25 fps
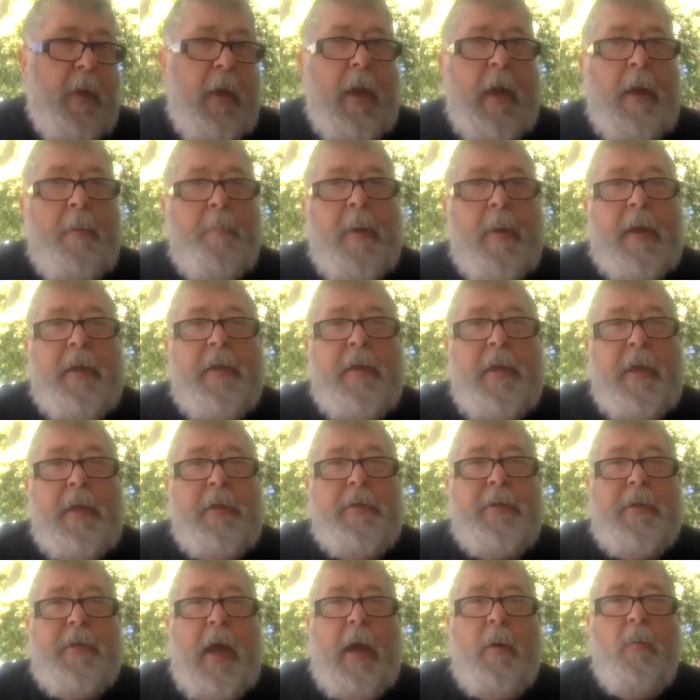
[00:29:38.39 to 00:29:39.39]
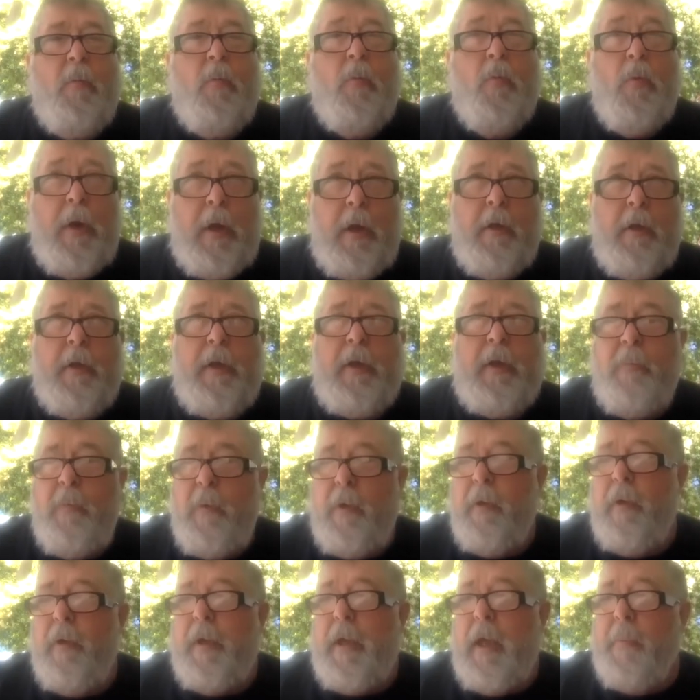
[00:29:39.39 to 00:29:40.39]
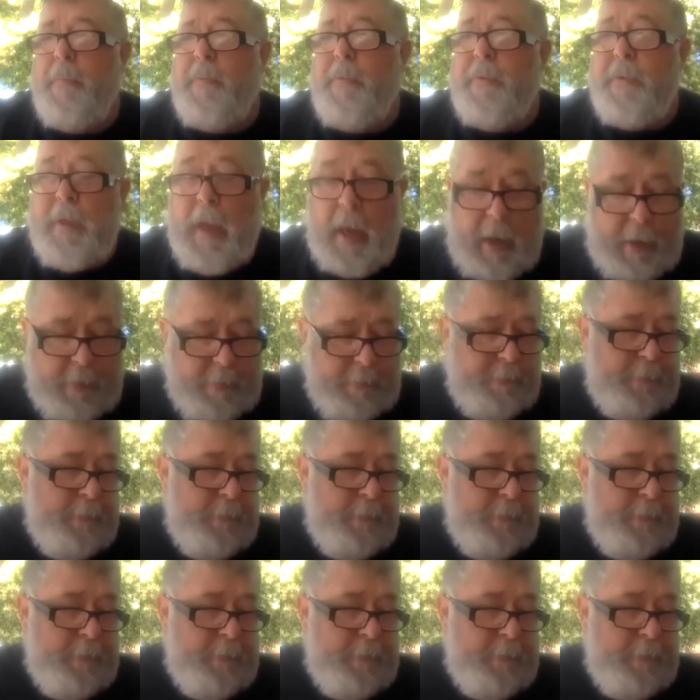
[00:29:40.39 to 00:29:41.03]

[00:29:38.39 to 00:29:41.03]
And my kids got really, really upset.